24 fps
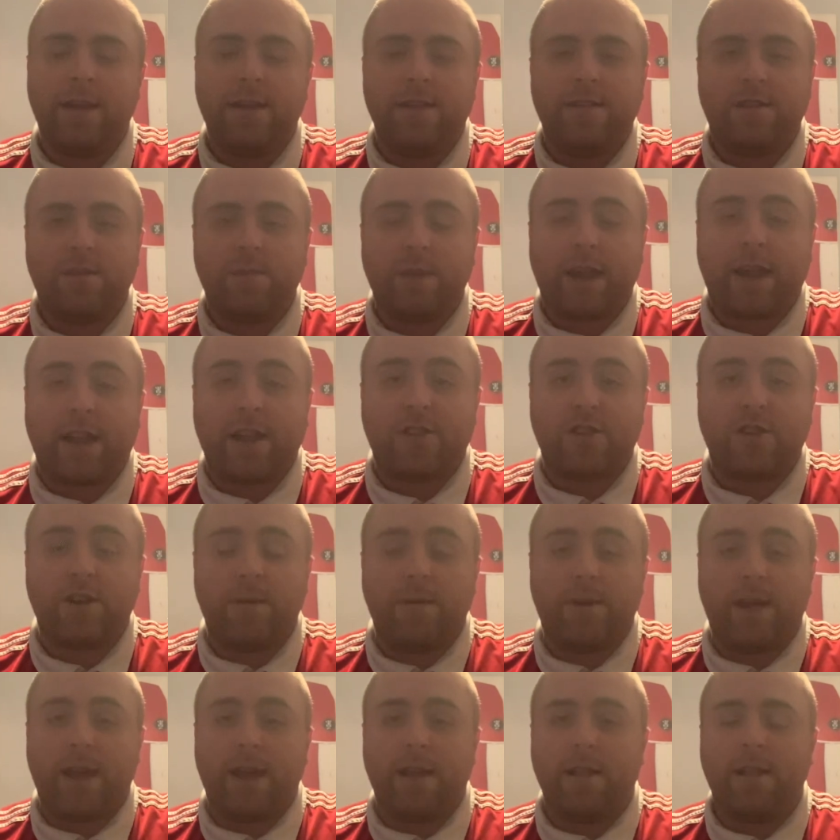to make it
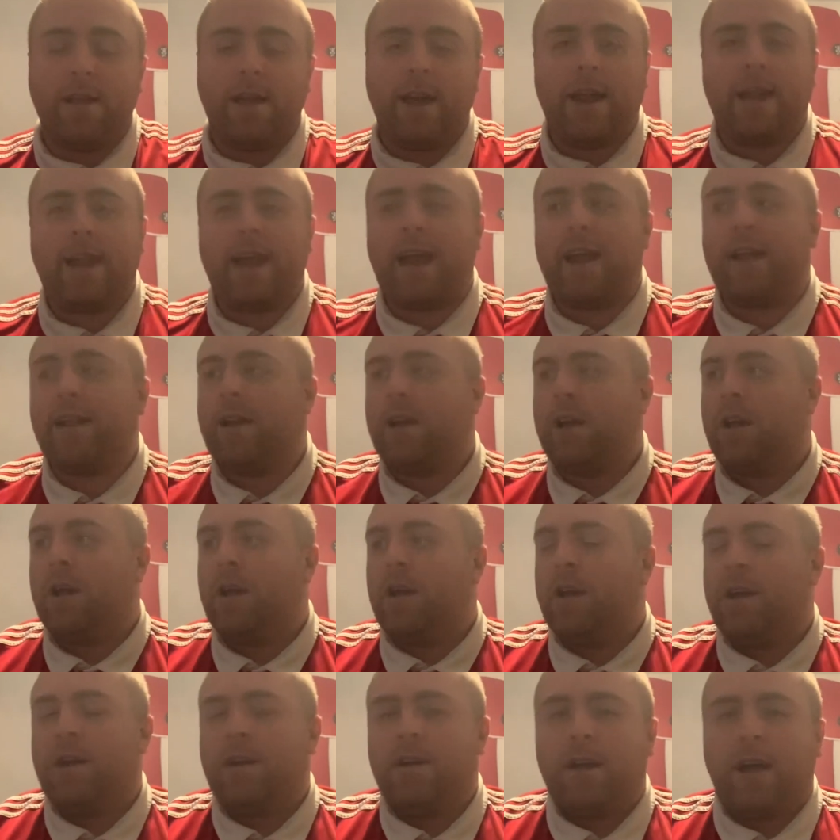2-0. And then,
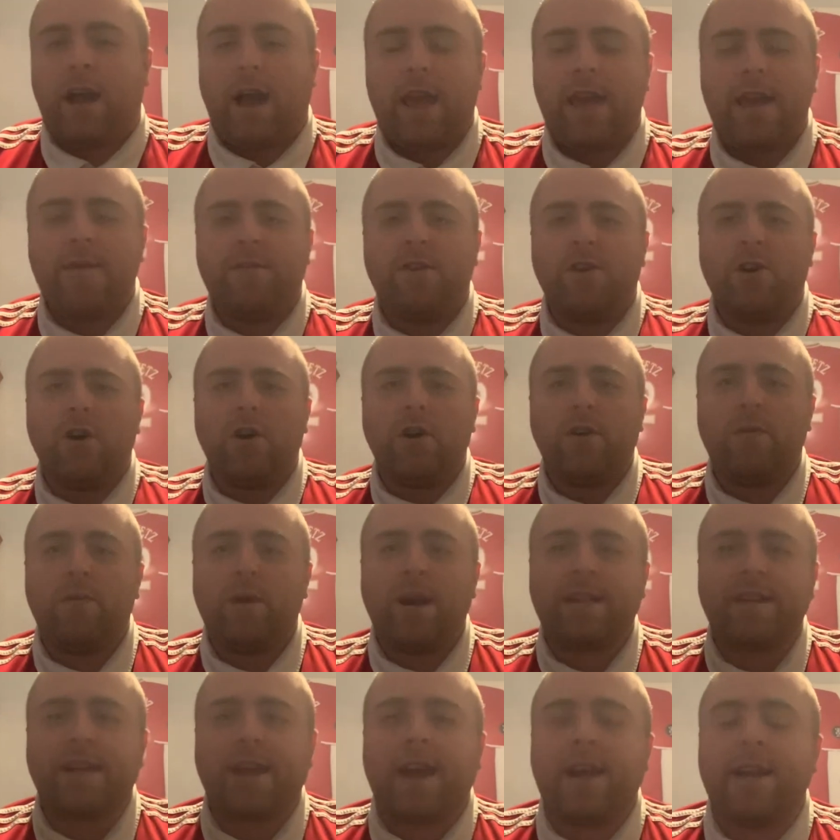even though
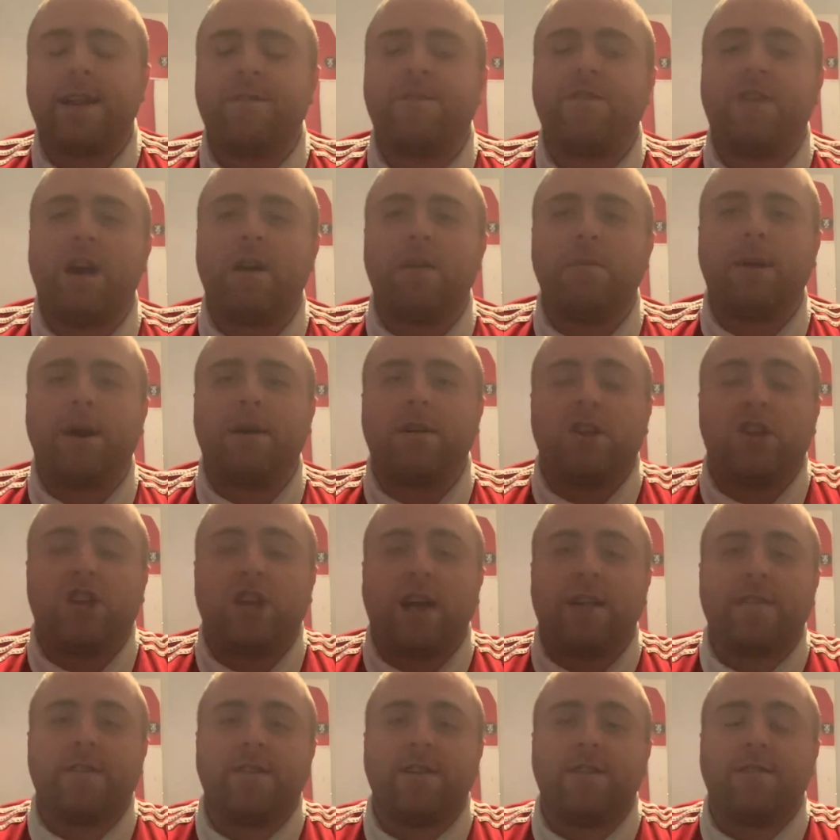Reading had a fair amount of
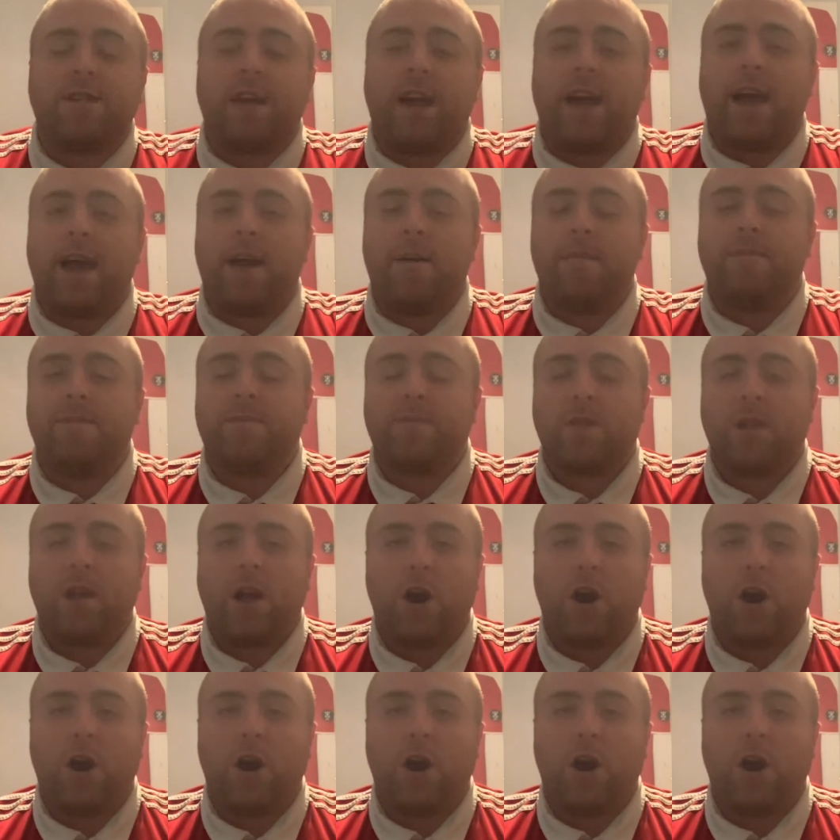chances, um,